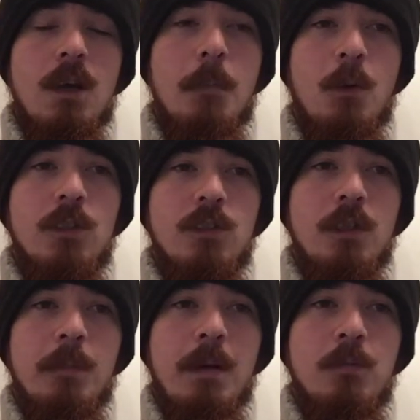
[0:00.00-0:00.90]
points on
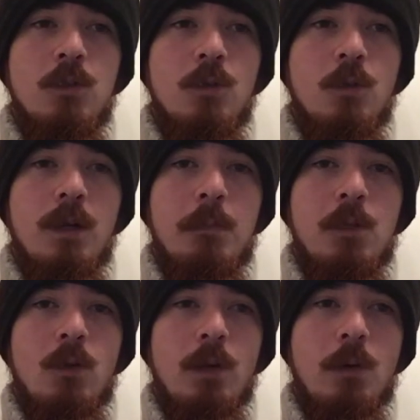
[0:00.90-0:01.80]
the map to
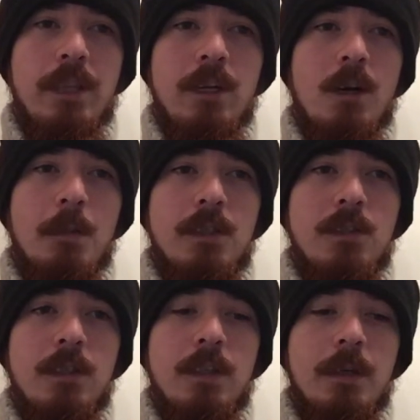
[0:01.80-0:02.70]
Myuri where they are
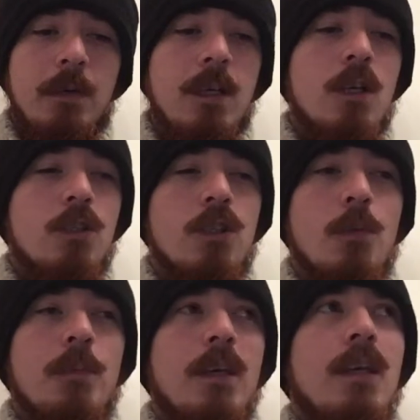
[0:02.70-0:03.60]
basically. So
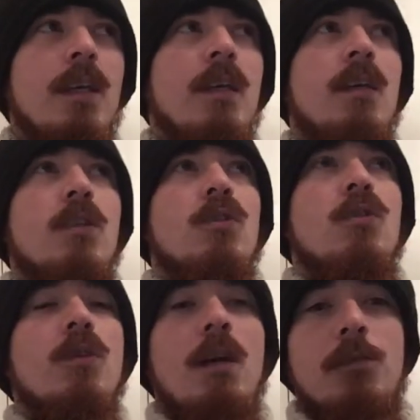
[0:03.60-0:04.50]

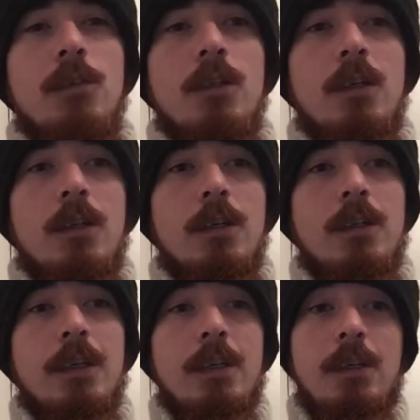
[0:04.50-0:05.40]
to cover
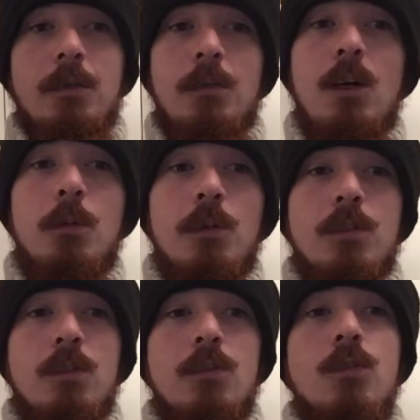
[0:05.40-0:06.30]
the whole
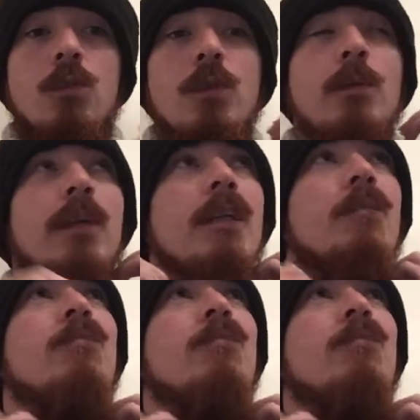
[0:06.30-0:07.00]
process of the story really,